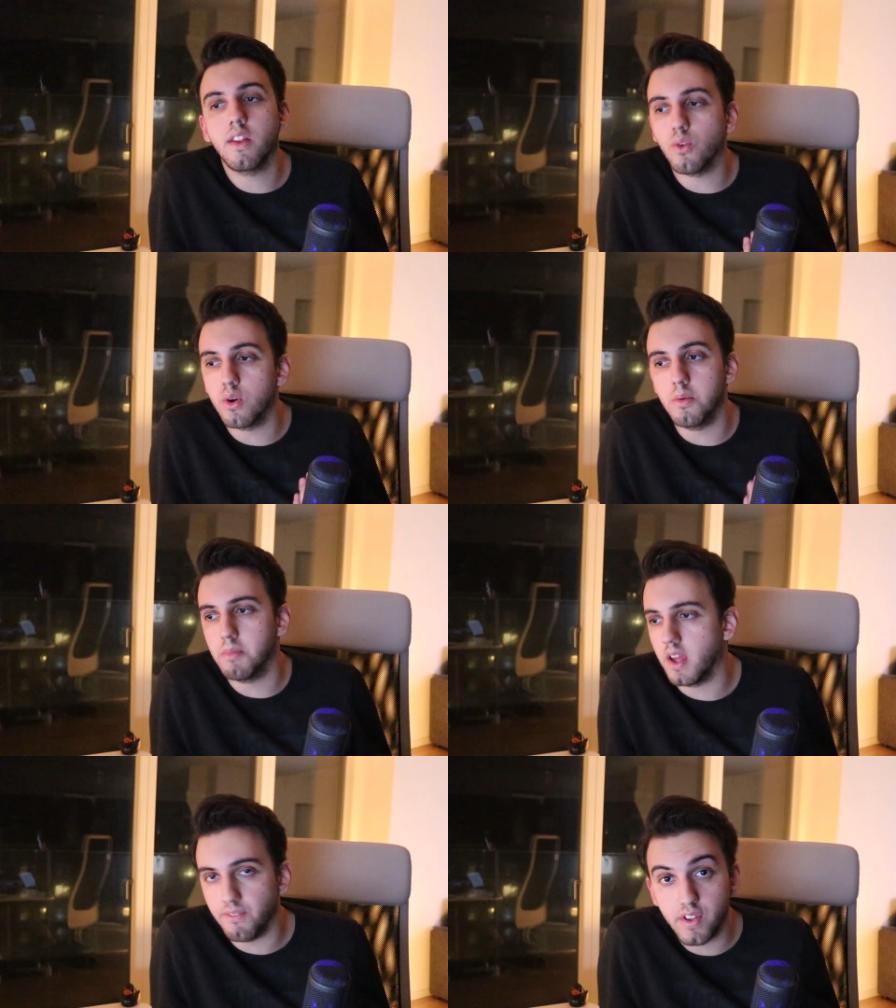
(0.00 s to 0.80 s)
it, or
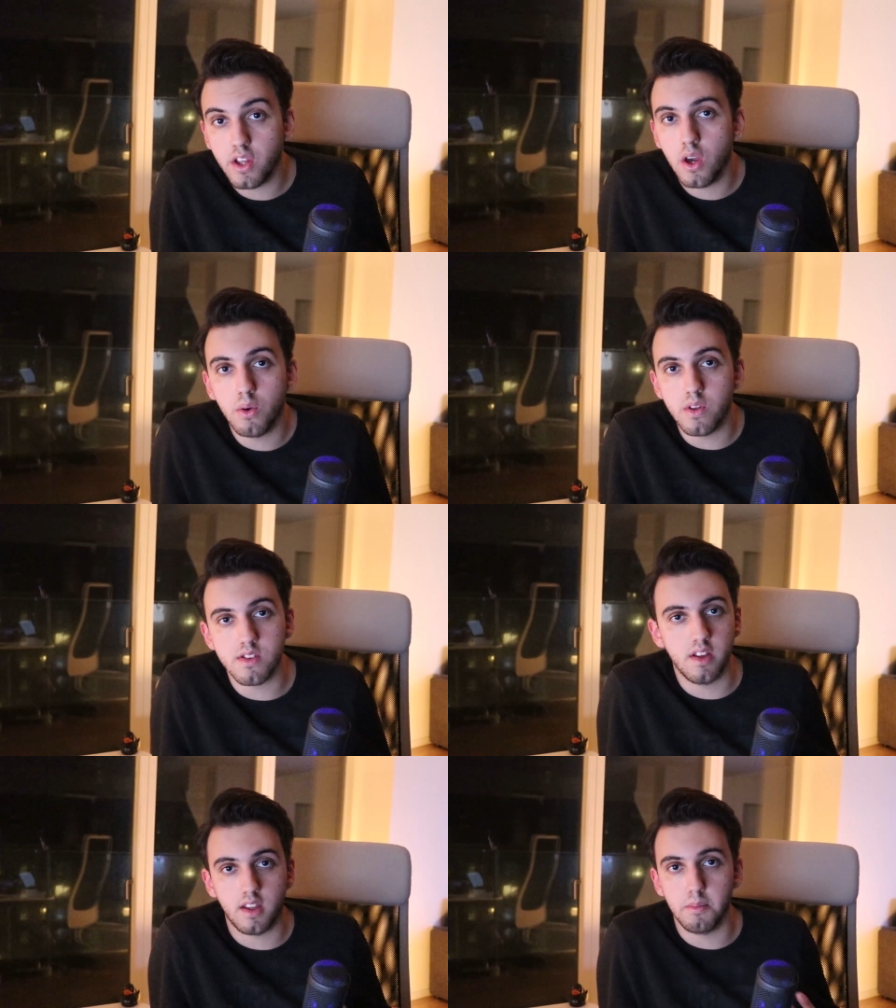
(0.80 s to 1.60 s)
my video
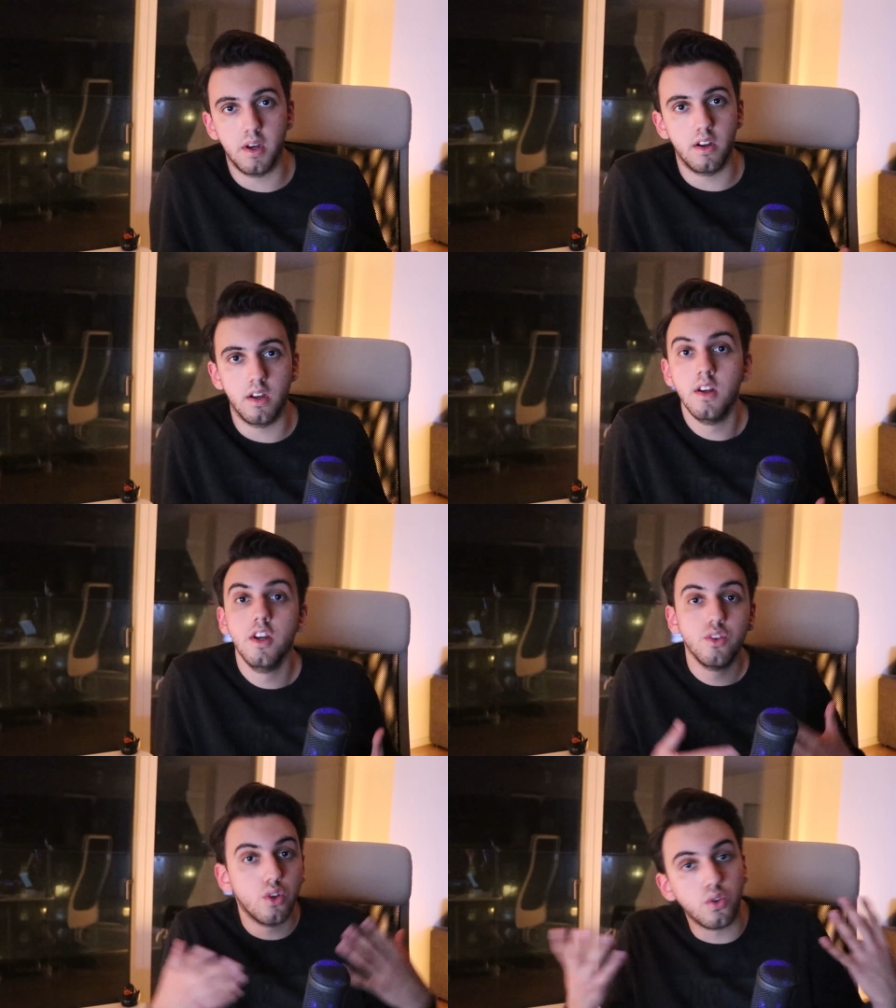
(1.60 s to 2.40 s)
is like about a
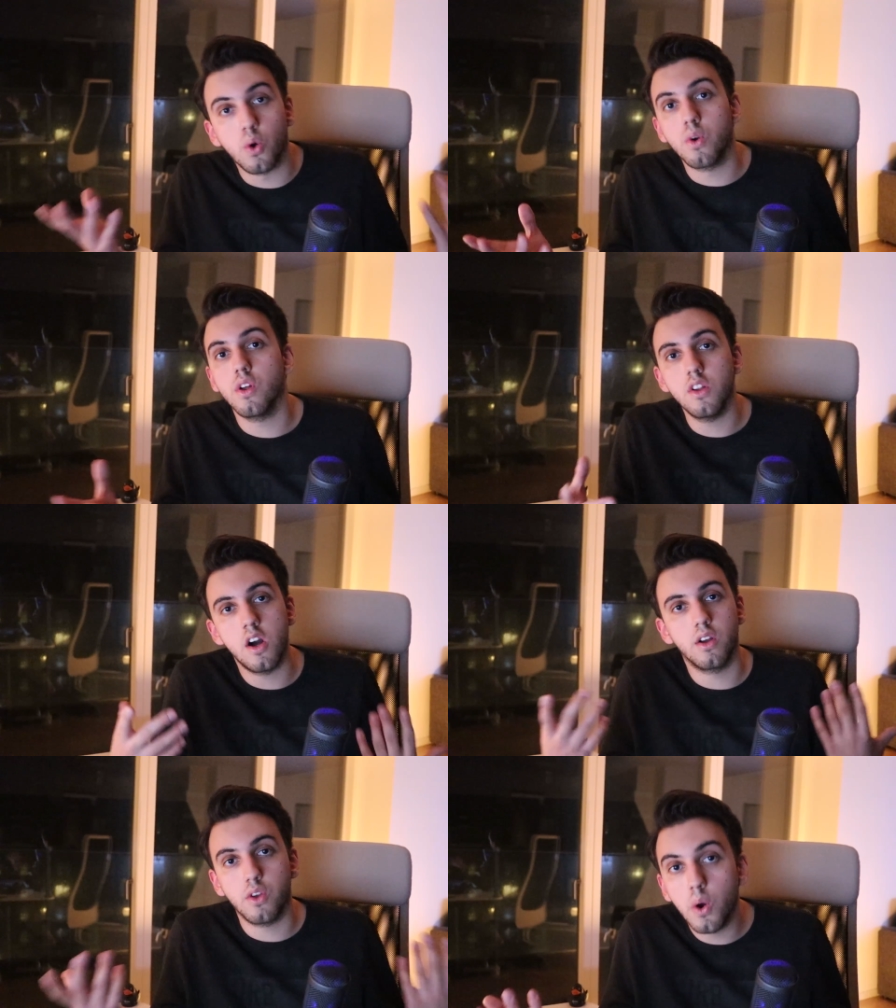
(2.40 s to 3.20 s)
tutorial
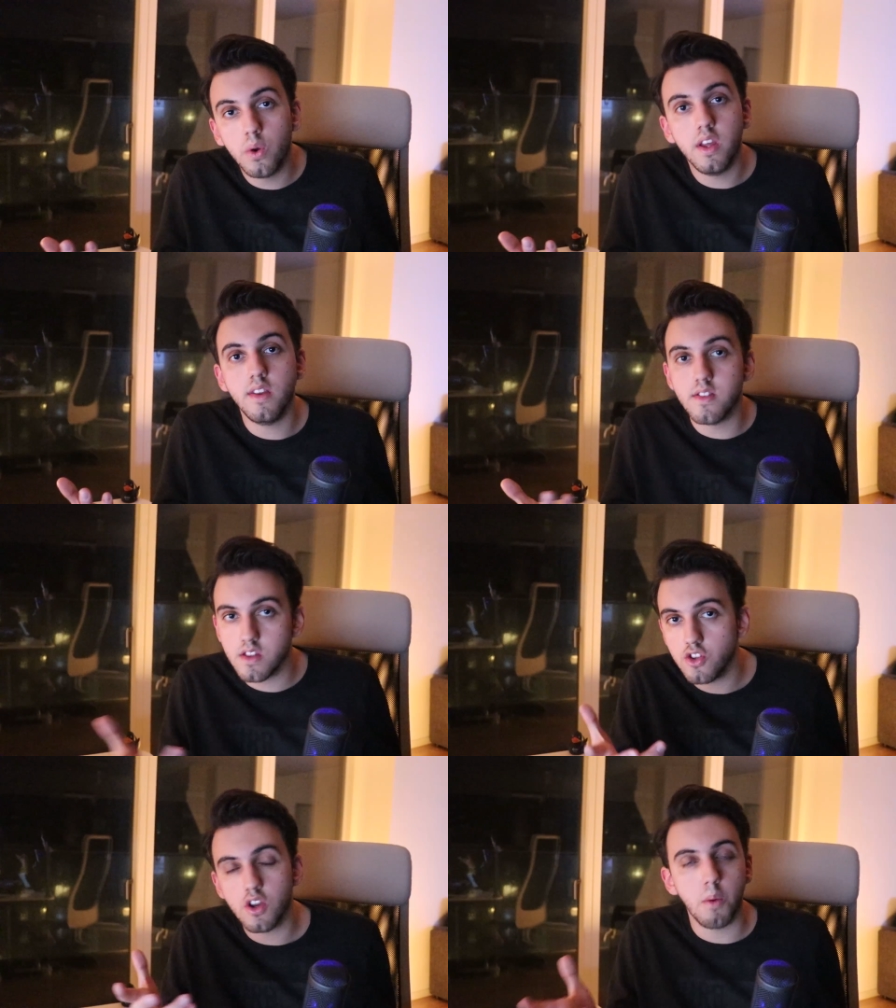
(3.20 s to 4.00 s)
on coding,
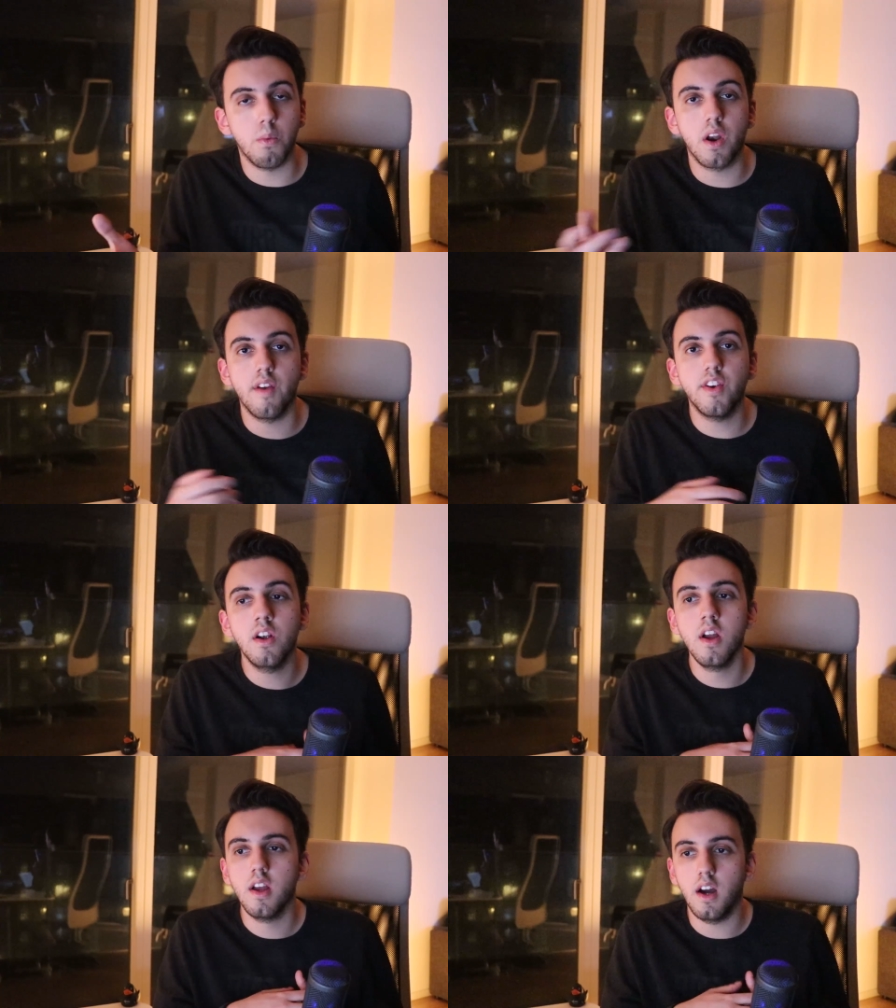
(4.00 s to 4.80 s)
C sharp, whatever.